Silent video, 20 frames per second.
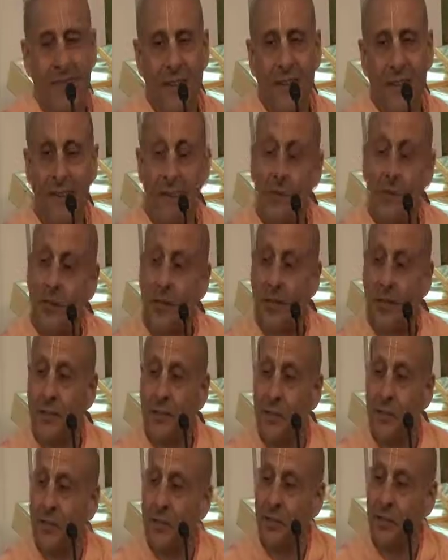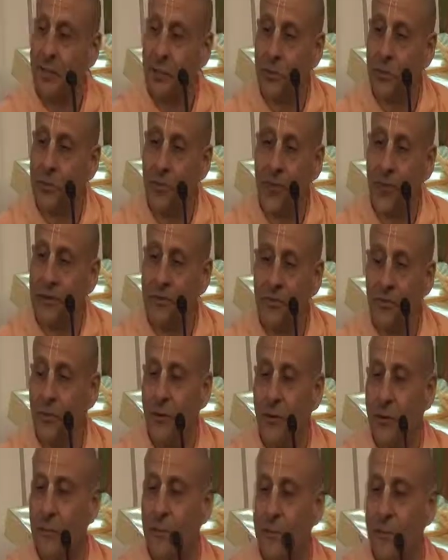on the transcendental
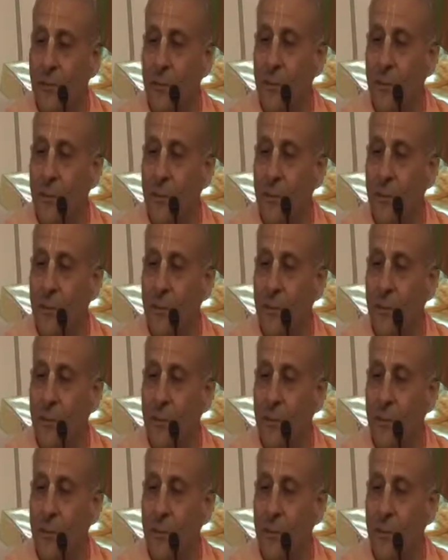platform.